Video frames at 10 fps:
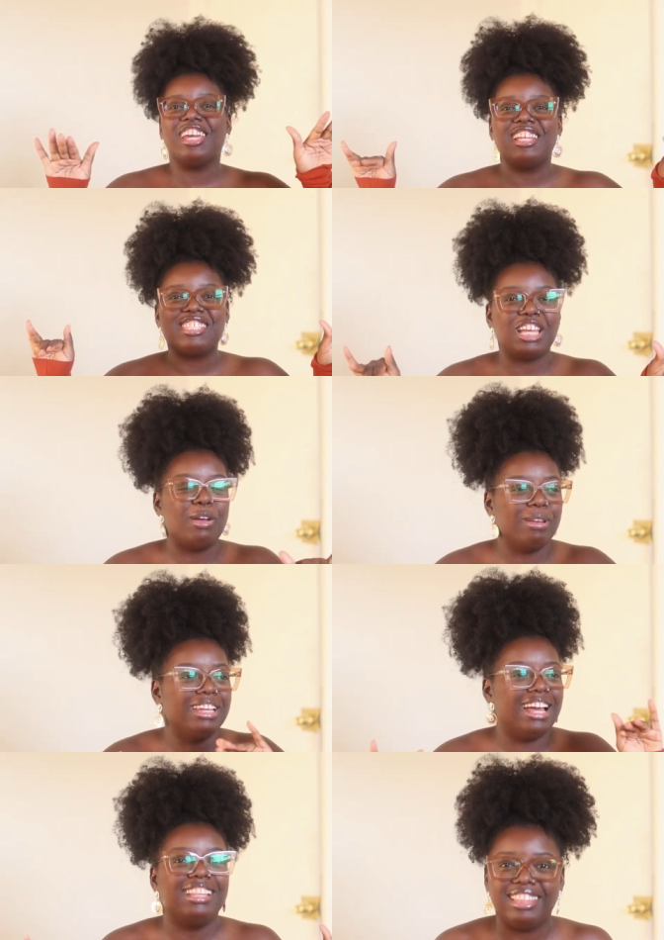can't tell me
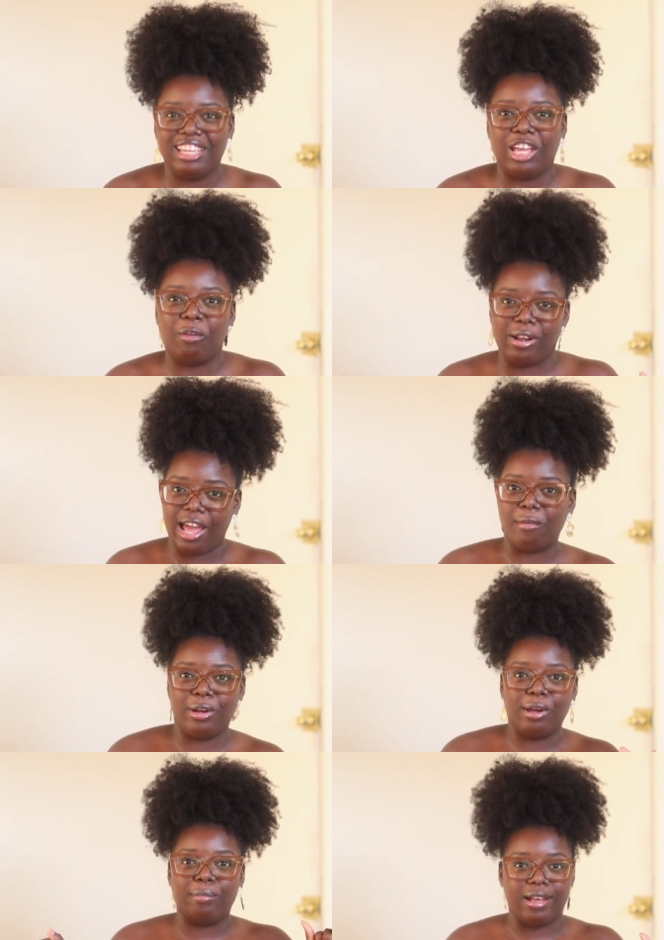nothing when I
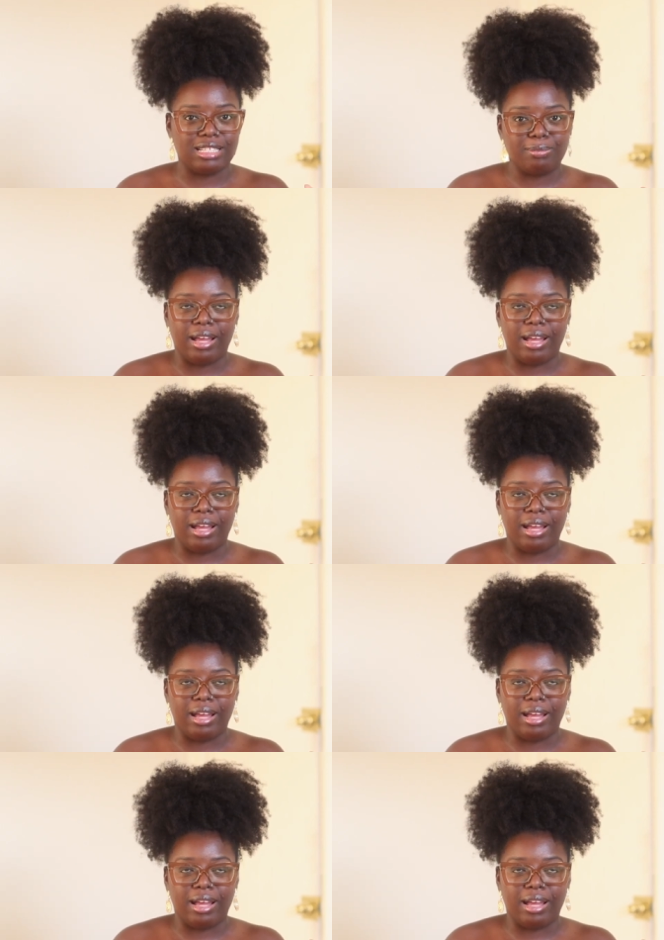wear a Bounce